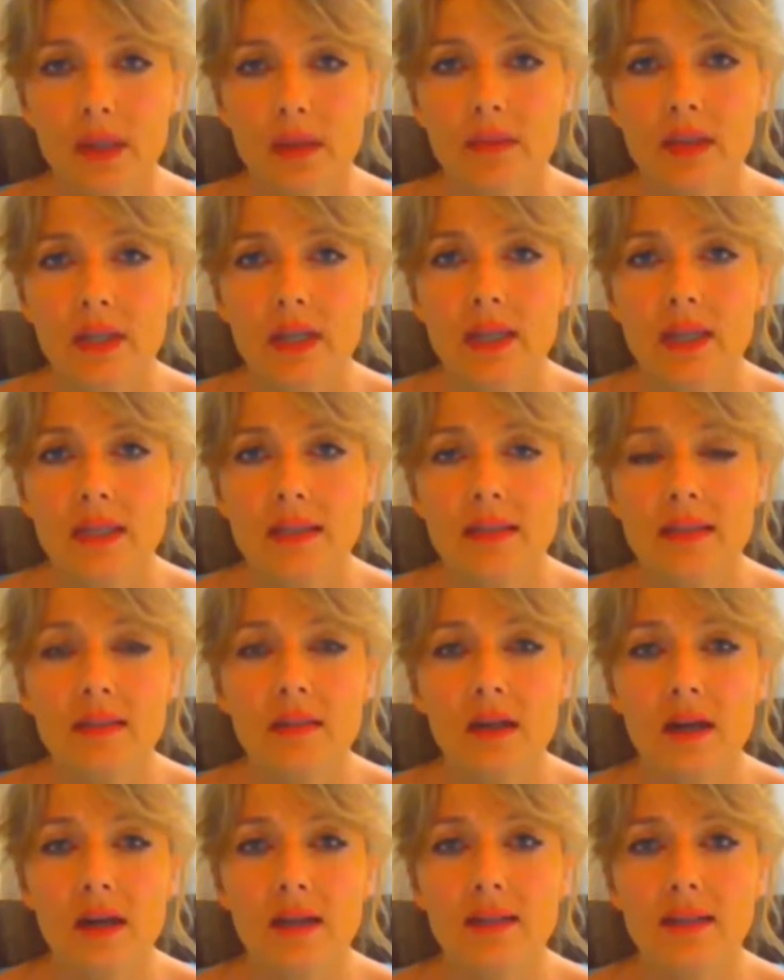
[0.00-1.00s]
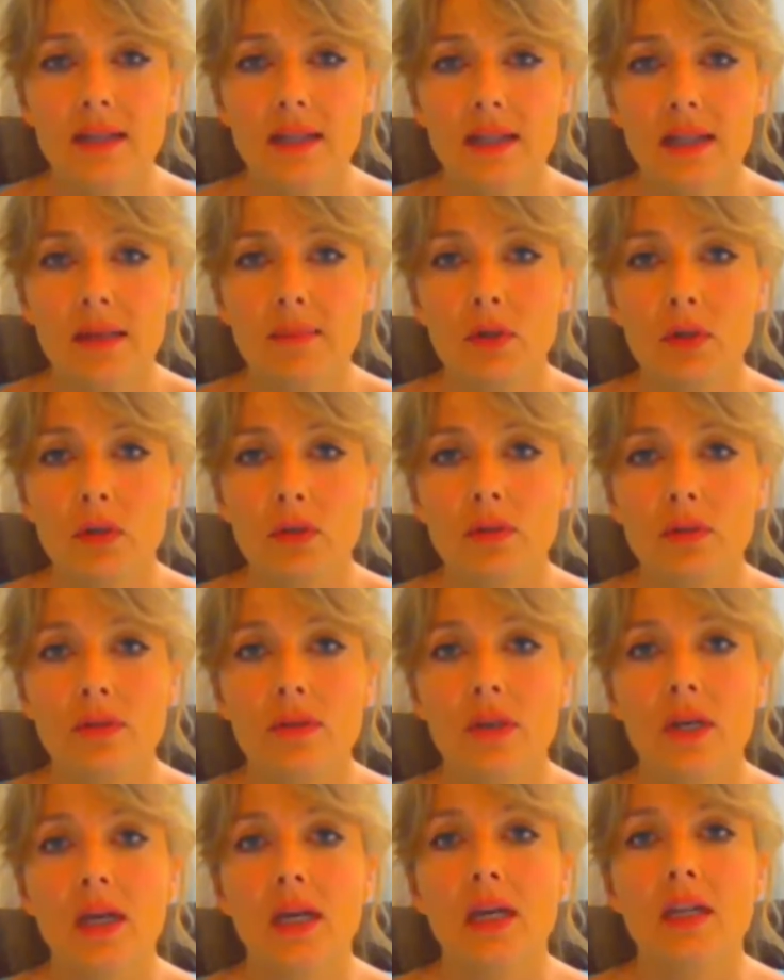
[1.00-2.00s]
These toxic
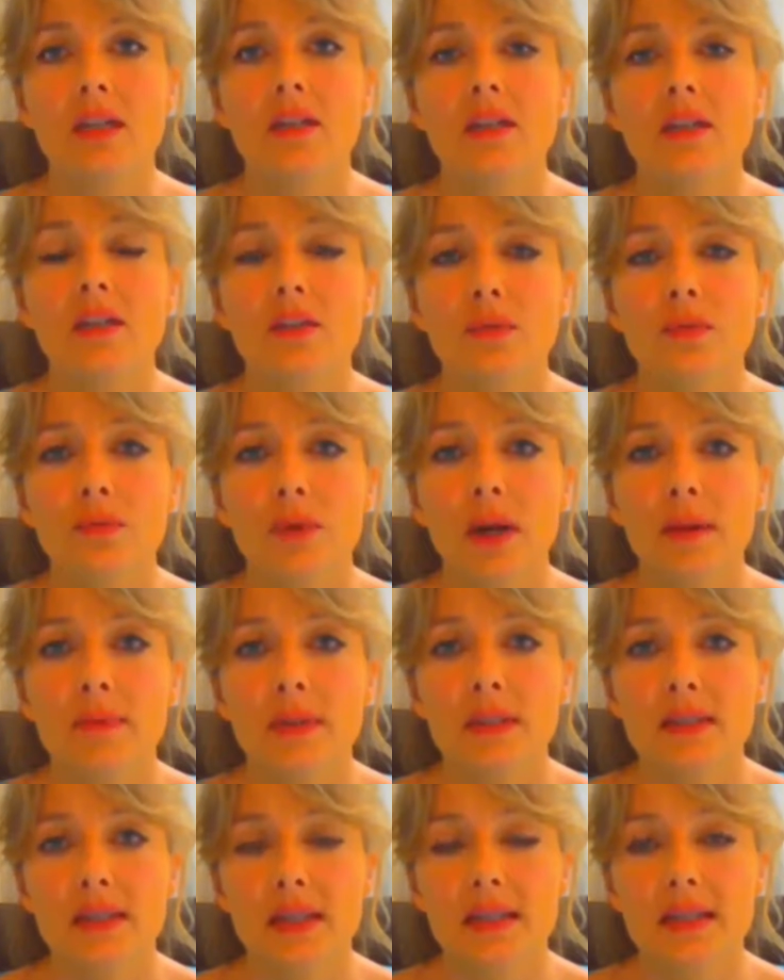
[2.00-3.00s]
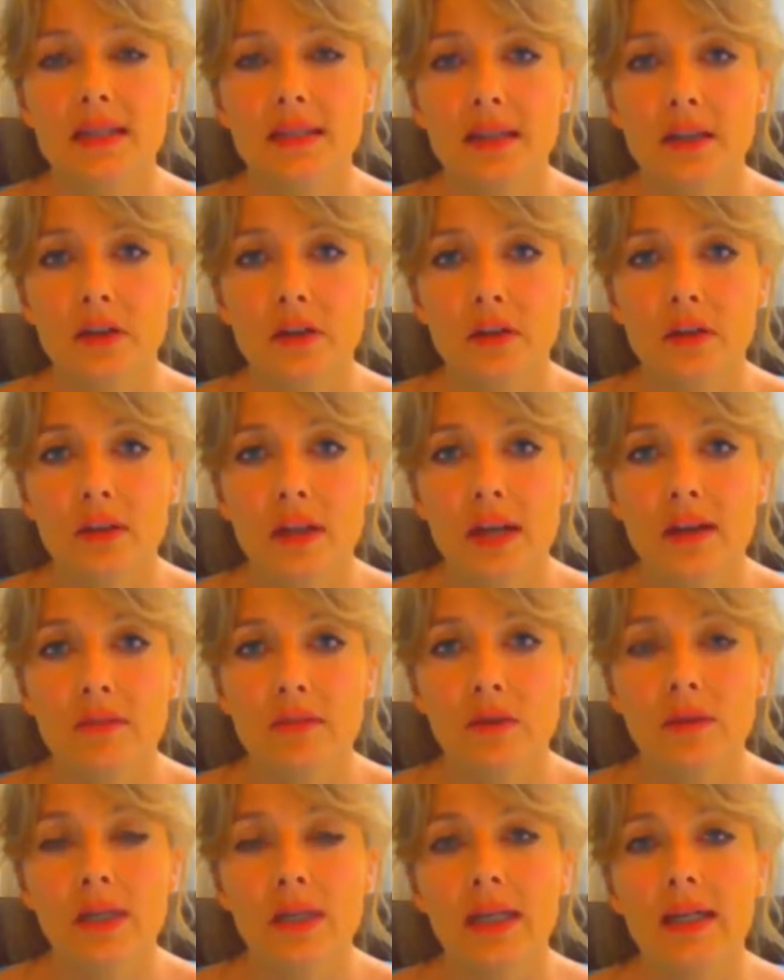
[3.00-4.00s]
chemicals disrupt us at a cellular
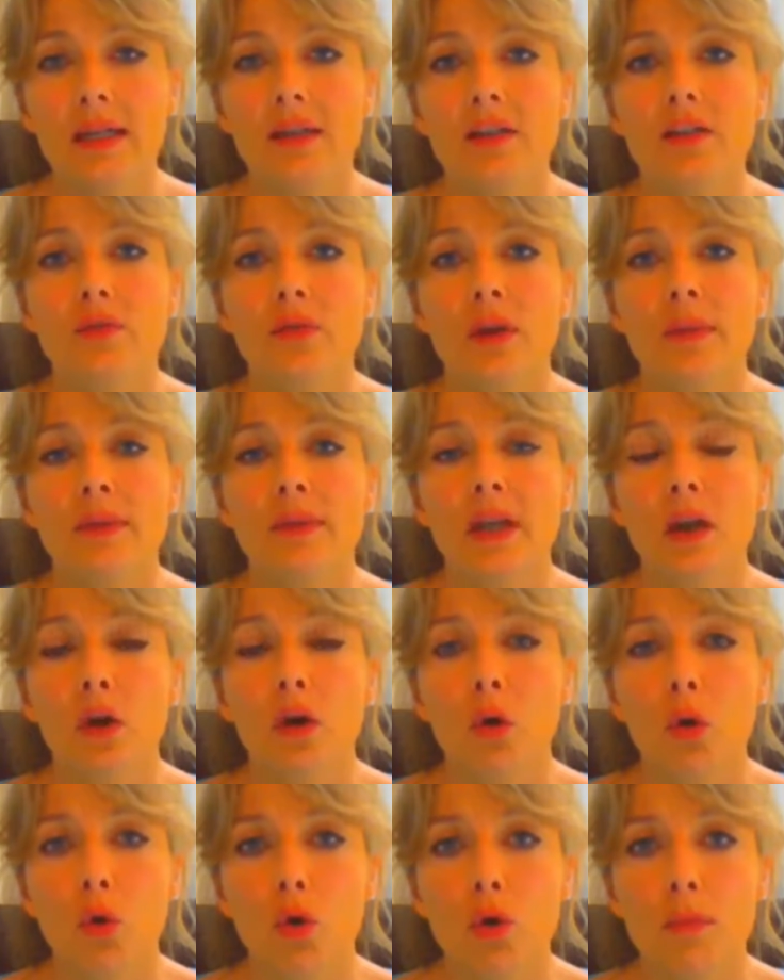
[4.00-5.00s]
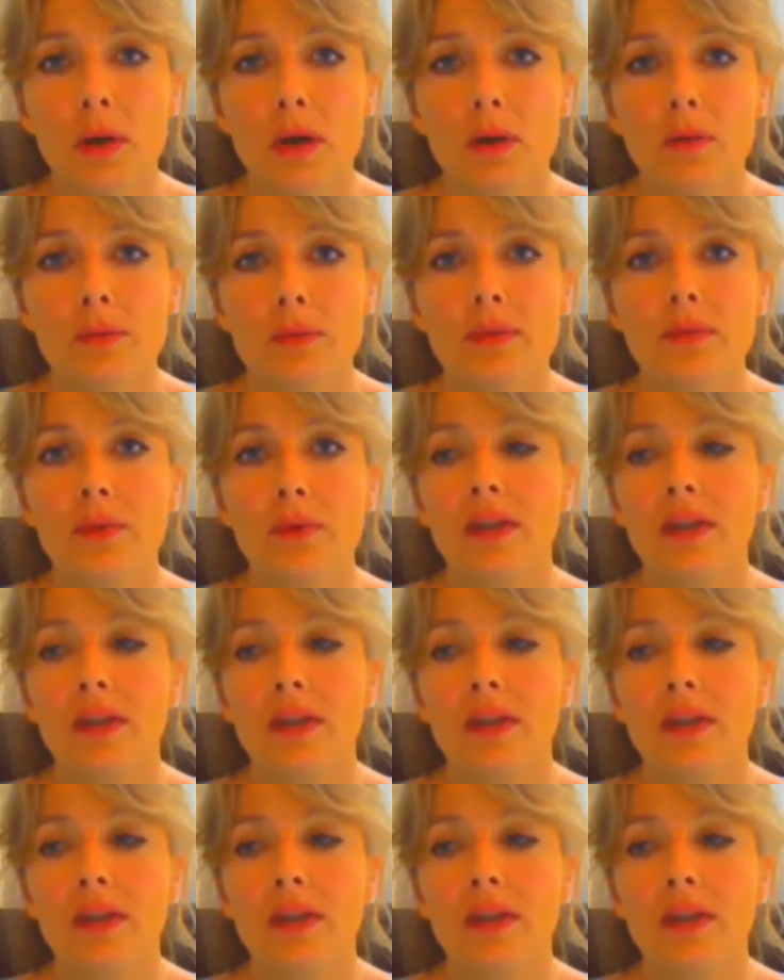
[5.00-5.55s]
level, disrupting our hormones.